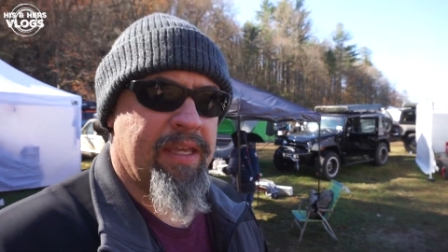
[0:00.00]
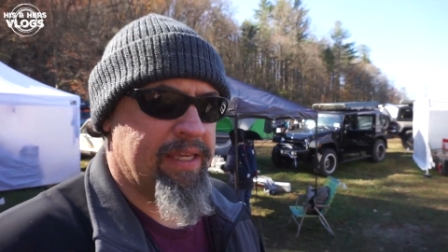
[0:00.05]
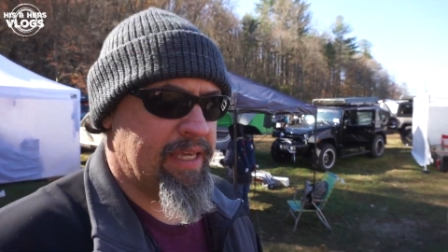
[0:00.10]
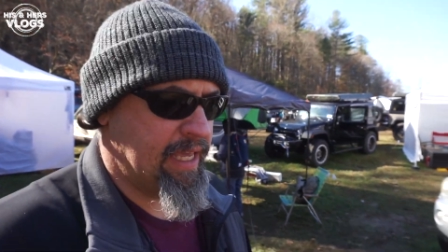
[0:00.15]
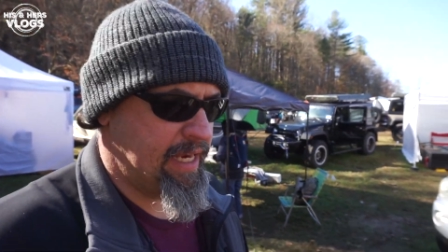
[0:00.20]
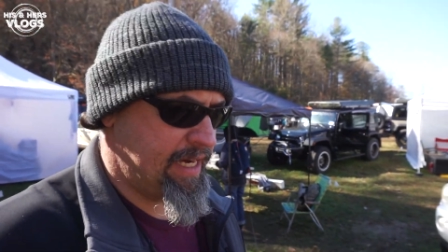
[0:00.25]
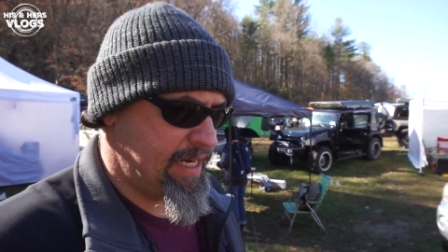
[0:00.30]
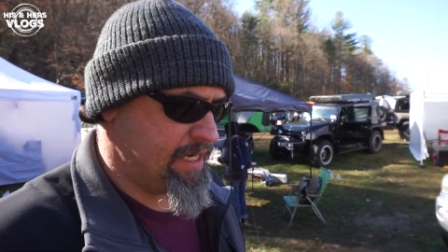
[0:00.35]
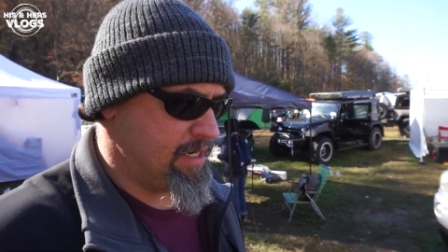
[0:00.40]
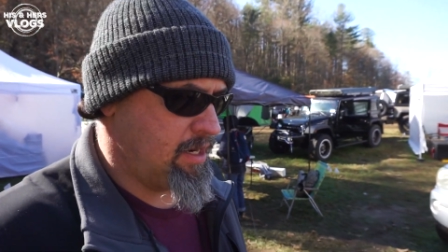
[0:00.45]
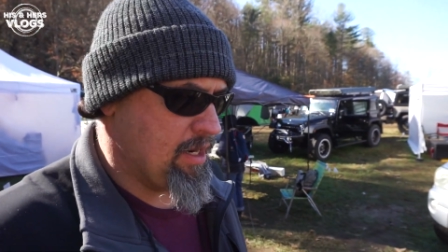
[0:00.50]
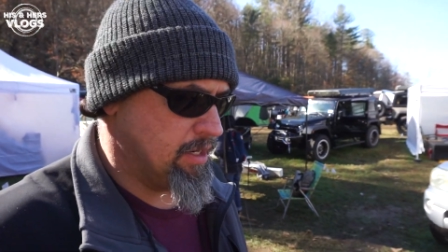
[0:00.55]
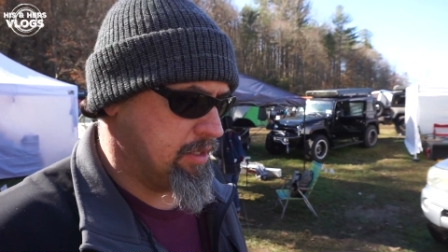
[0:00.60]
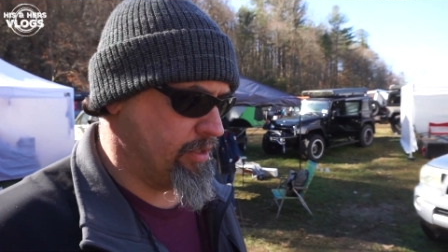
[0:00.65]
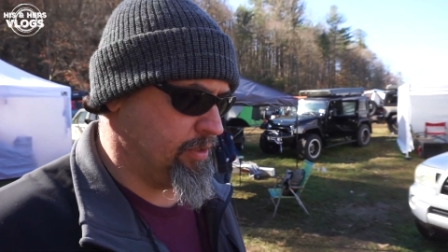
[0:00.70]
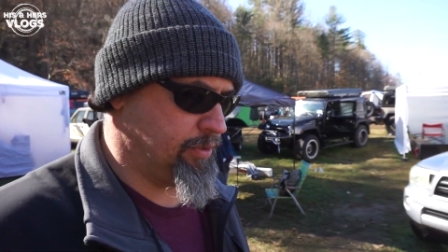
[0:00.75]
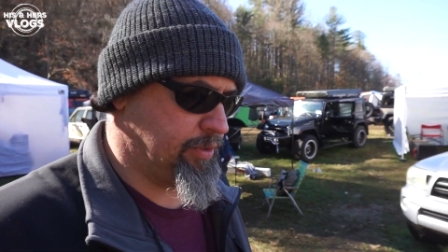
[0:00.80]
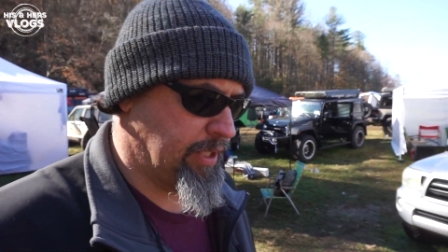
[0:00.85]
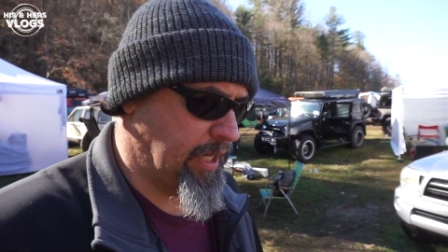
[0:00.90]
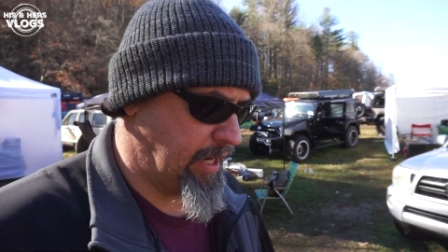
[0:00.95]
getting
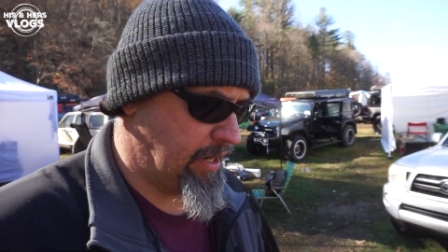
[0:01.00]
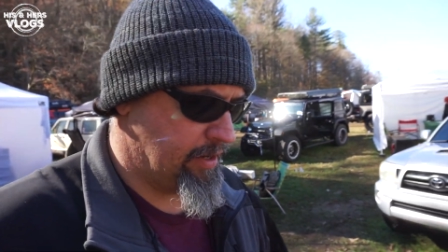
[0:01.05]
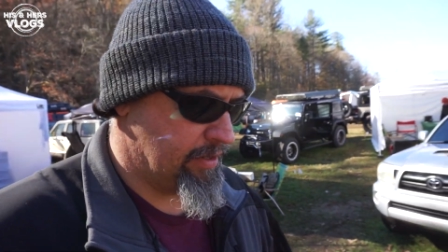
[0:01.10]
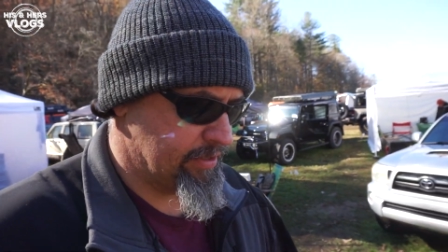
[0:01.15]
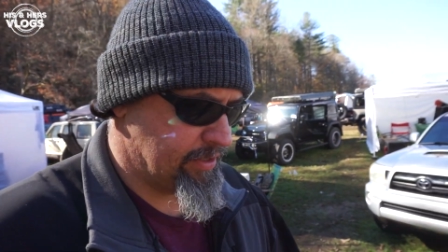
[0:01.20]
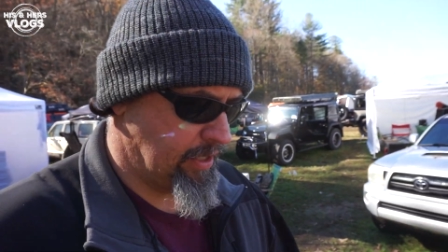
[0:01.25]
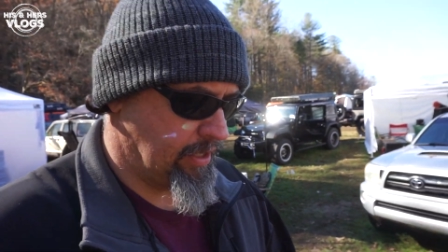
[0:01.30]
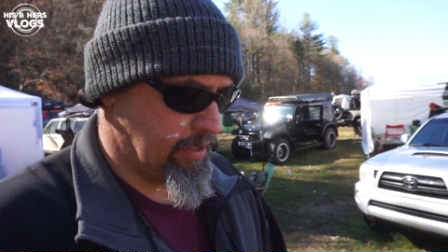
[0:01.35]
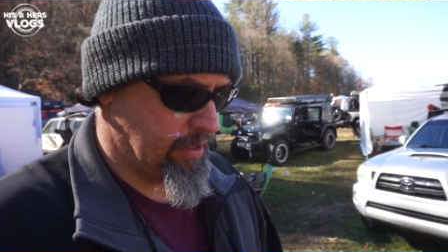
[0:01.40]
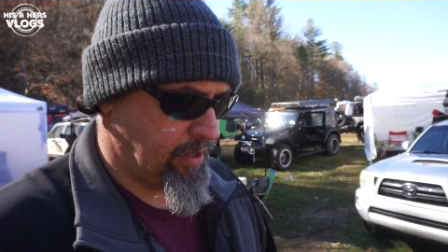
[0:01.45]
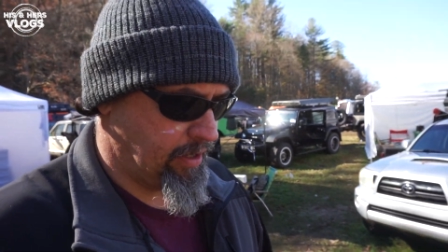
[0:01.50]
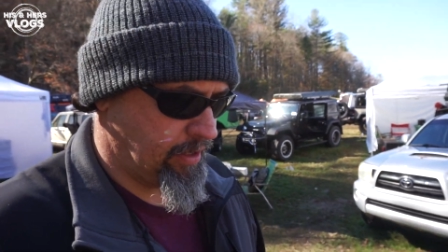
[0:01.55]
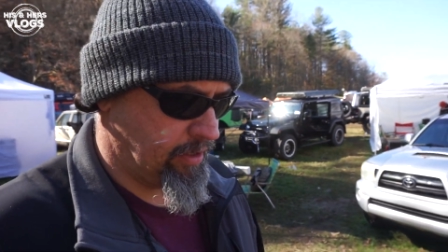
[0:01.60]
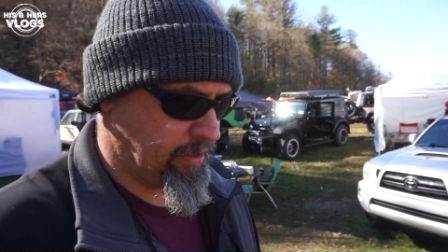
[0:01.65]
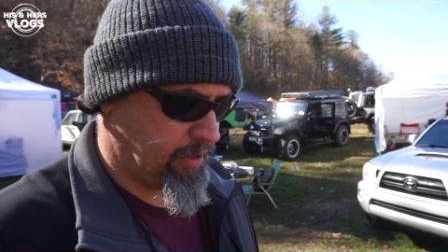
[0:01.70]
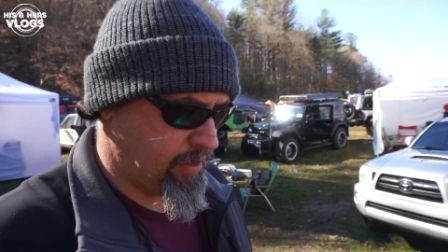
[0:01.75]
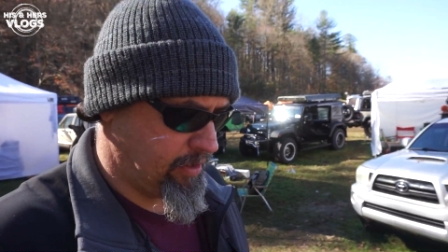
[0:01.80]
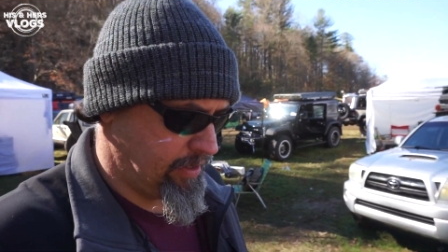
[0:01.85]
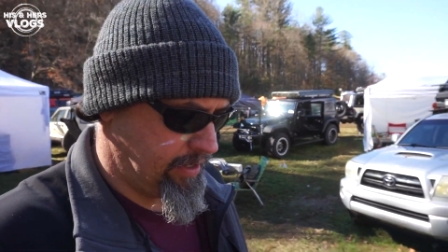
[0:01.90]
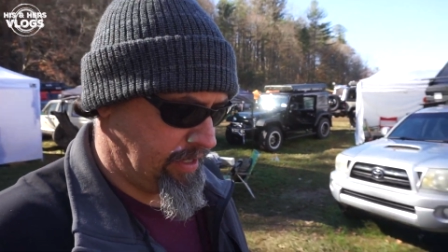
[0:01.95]
new tires on our
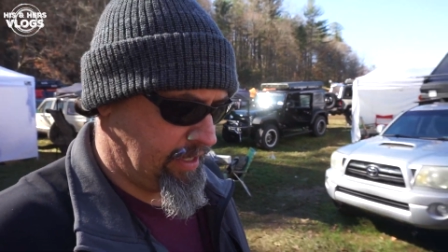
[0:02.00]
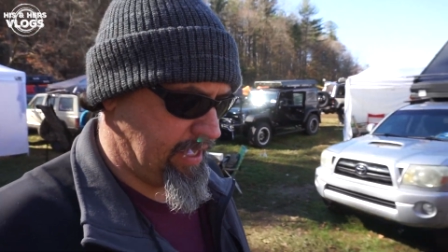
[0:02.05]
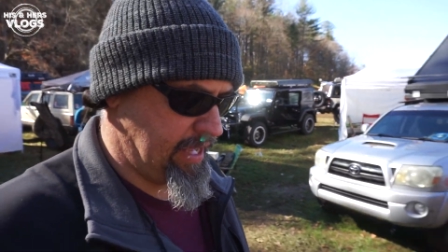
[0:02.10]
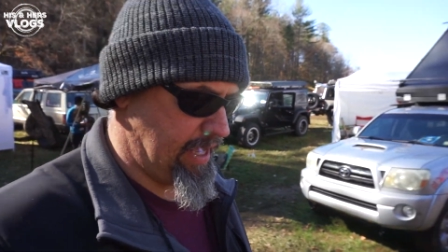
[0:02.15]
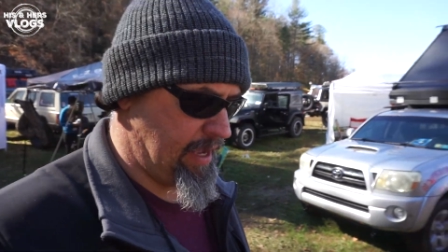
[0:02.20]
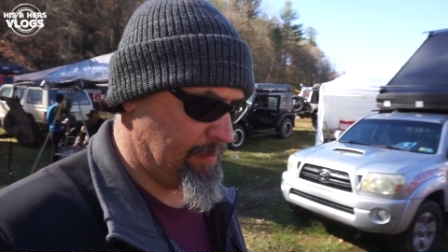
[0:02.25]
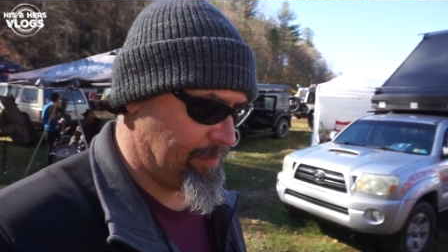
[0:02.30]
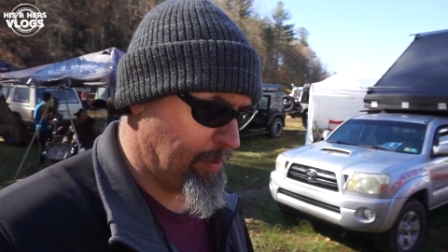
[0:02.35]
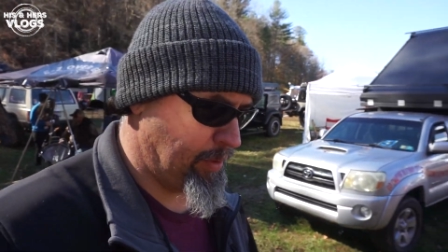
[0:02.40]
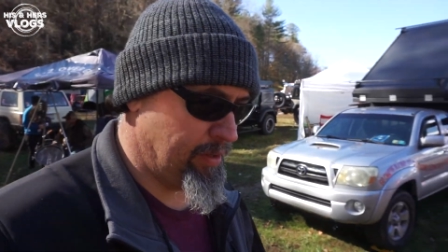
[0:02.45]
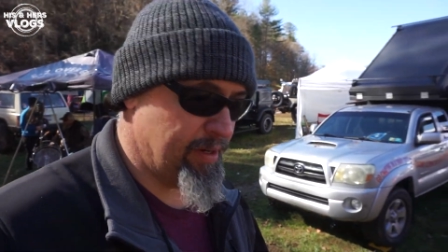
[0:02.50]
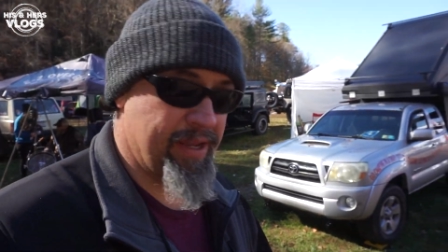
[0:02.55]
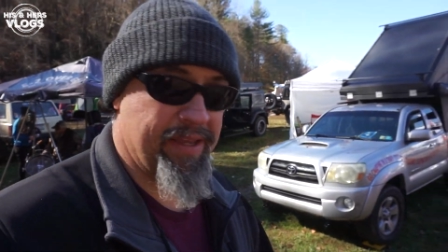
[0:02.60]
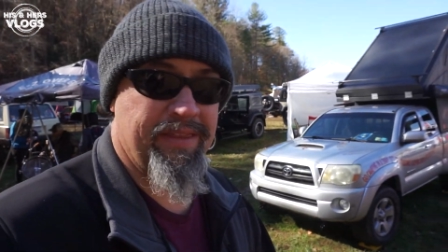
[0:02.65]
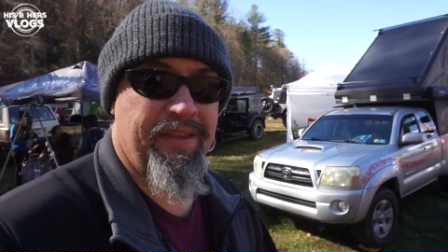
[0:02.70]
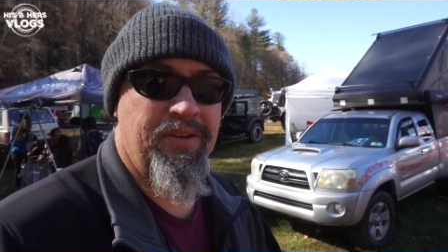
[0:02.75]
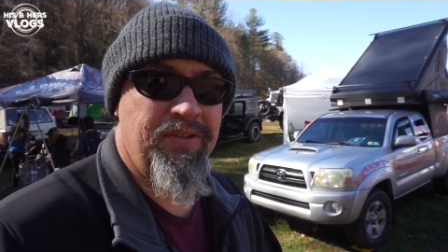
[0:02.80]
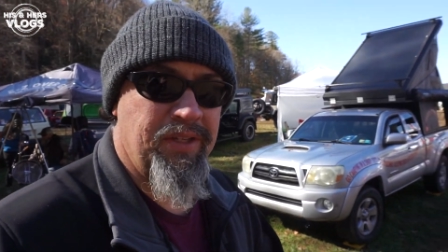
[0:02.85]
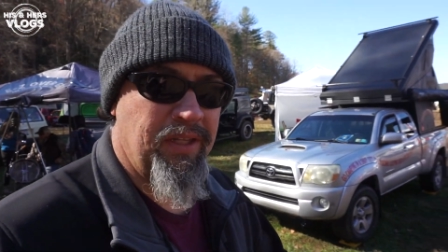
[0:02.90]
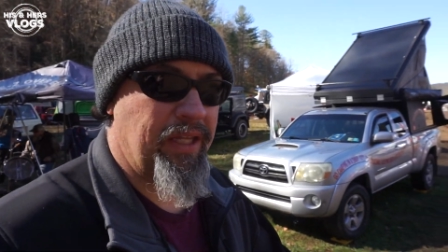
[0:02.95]
current camper,
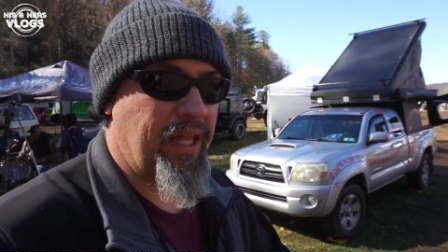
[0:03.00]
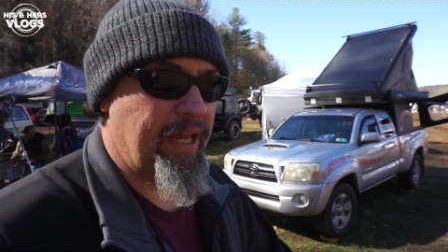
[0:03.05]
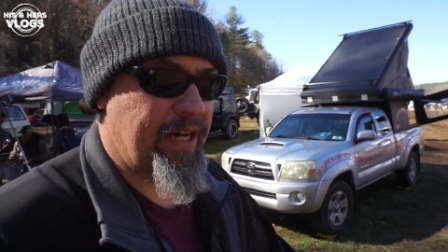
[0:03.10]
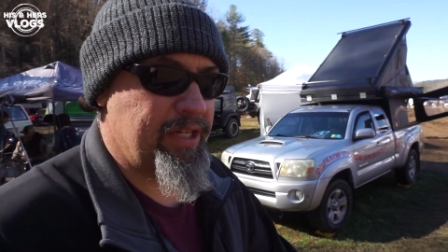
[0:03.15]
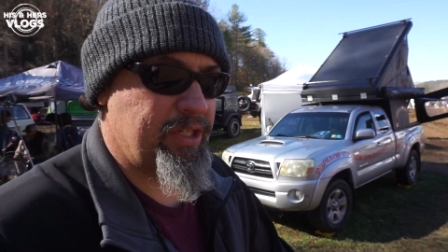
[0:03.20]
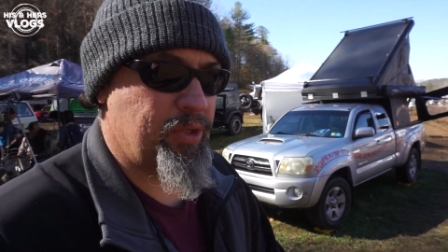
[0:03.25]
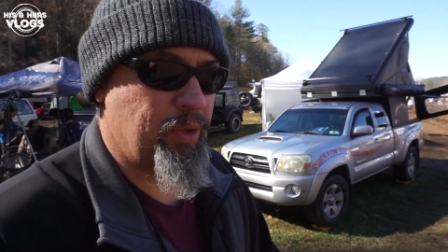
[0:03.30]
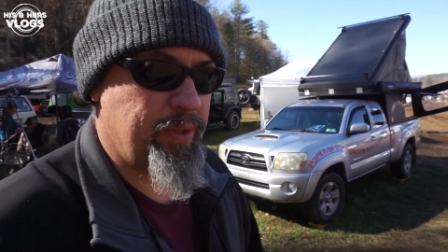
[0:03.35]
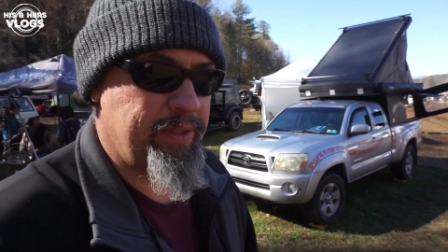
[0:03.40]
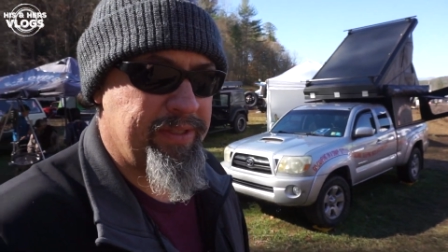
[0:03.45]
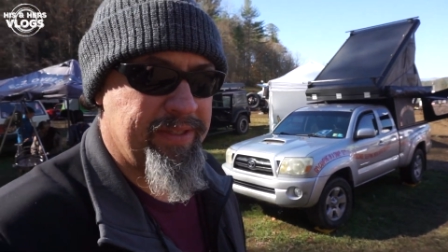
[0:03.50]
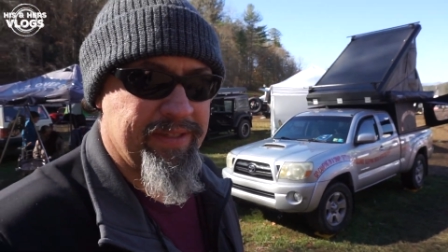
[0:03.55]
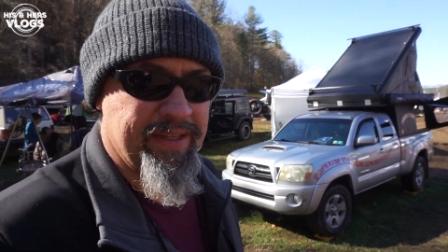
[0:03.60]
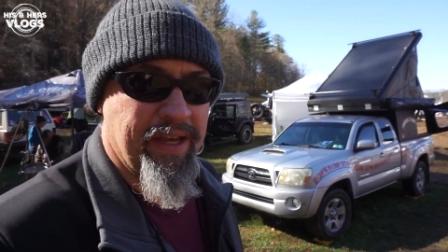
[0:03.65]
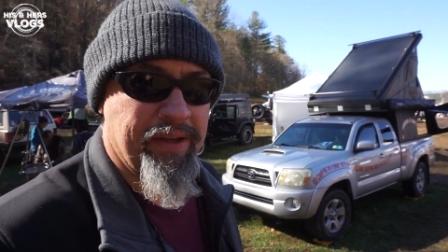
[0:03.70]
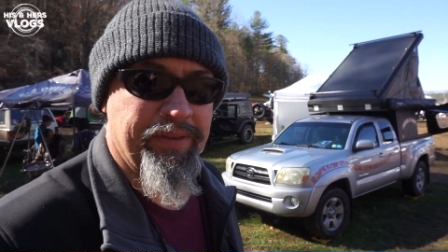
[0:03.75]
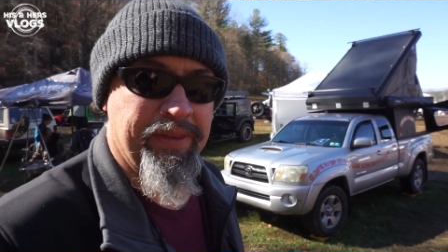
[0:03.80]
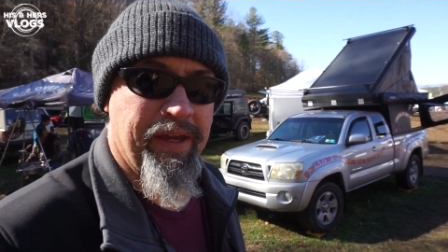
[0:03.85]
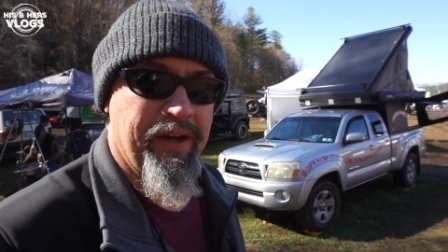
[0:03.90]
and there's a lot of choices out